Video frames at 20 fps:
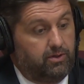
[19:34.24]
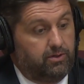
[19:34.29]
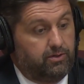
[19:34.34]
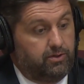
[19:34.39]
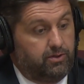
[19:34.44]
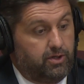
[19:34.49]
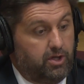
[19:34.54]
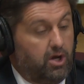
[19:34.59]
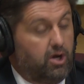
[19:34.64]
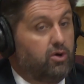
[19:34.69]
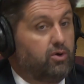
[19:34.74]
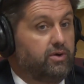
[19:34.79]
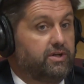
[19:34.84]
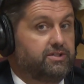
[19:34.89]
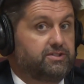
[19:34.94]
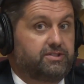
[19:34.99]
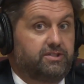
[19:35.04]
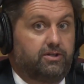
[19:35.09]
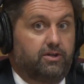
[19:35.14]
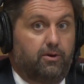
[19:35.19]
know
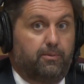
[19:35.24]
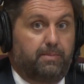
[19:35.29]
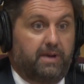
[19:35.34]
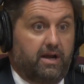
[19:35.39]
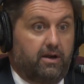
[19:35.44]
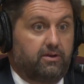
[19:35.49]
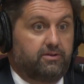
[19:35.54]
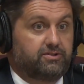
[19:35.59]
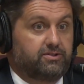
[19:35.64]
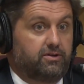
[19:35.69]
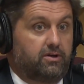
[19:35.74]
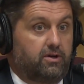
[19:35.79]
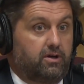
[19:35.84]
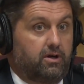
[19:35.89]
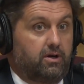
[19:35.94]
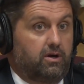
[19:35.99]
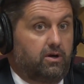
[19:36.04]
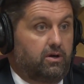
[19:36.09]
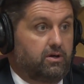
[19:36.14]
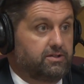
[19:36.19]
is, parents
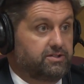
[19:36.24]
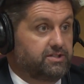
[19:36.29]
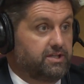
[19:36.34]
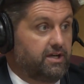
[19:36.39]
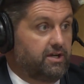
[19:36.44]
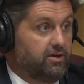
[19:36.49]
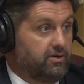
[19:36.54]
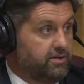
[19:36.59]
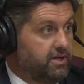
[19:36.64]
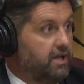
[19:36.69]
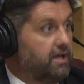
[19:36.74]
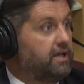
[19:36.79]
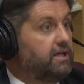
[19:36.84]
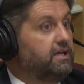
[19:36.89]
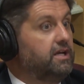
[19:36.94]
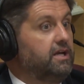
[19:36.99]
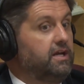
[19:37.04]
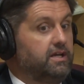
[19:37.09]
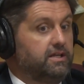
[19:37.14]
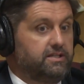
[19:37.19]
are saying, okay,
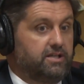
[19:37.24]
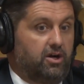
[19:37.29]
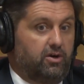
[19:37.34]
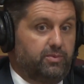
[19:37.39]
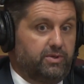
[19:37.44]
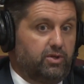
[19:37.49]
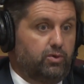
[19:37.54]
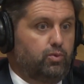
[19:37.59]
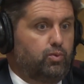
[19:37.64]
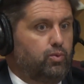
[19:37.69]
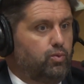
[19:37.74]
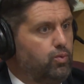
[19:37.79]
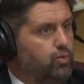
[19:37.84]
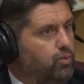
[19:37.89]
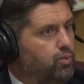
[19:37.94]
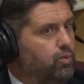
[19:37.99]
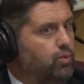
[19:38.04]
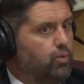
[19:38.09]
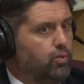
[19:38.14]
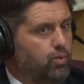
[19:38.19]
tell me
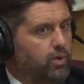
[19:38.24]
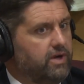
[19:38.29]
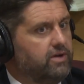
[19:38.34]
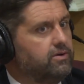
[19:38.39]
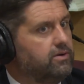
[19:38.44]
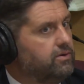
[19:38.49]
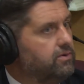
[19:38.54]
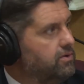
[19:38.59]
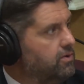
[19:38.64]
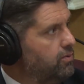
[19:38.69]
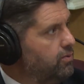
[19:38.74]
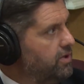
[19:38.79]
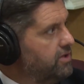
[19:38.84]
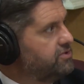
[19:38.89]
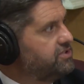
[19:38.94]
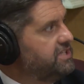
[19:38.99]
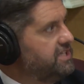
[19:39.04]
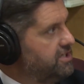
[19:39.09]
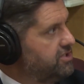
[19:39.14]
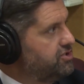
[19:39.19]

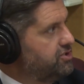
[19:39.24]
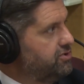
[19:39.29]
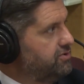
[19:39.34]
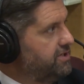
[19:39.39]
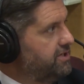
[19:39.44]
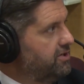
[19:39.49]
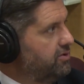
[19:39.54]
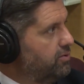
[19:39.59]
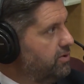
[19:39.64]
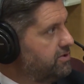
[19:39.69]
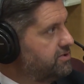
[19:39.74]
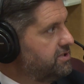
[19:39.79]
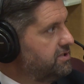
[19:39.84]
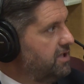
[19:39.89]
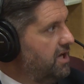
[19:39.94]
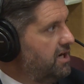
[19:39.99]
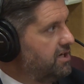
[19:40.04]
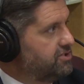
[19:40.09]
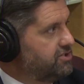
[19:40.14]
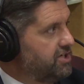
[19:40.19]
where's the issue here? Where's the
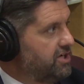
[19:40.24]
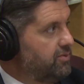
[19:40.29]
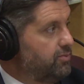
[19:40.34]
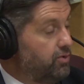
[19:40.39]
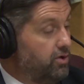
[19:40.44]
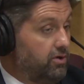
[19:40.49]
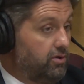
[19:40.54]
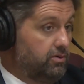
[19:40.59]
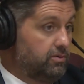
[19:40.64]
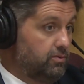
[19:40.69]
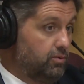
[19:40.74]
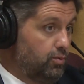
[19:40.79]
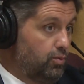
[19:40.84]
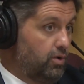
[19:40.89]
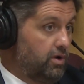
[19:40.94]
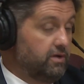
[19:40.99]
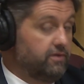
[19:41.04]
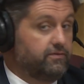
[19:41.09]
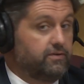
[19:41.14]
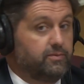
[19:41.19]
logjam? Well,
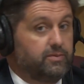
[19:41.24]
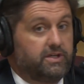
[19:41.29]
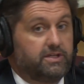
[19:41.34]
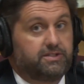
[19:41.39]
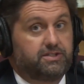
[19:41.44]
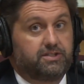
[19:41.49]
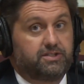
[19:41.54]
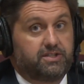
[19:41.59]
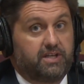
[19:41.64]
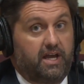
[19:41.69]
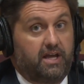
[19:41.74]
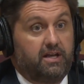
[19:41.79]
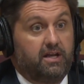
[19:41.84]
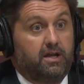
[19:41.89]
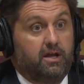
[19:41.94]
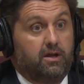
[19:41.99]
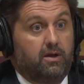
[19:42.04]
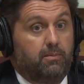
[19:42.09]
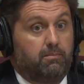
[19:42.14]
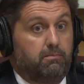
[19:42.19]
one of them is that
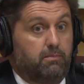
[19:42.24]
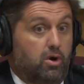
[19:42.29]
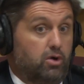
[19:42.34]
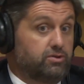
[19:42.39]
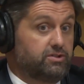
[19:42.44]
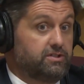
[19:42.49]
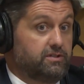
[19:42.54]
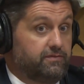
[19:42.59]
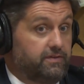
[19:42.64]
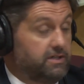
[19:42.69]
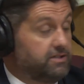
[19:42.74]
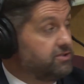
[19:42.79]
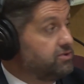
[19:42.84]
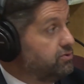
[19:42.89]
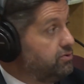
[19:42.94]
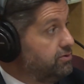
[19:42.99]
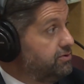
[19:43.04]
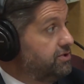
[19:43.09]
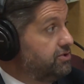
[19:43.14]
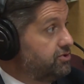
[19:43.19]
most of us,
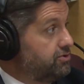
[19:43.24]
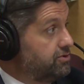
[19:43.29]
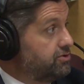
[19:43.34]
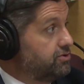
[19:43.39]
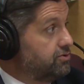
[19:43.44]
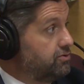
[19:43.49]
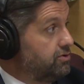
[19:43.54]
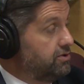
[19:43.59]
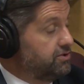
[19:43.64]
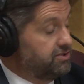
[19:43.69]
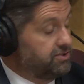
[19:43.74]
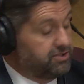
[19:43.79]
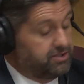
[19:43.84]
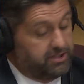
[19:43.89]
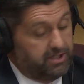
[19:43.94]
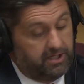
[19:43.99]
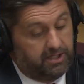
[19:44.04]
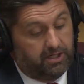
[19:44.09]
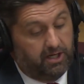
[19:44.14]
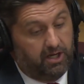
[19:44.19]
school districts across the
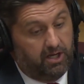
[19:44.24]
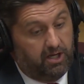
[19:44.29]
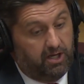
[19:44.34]
state,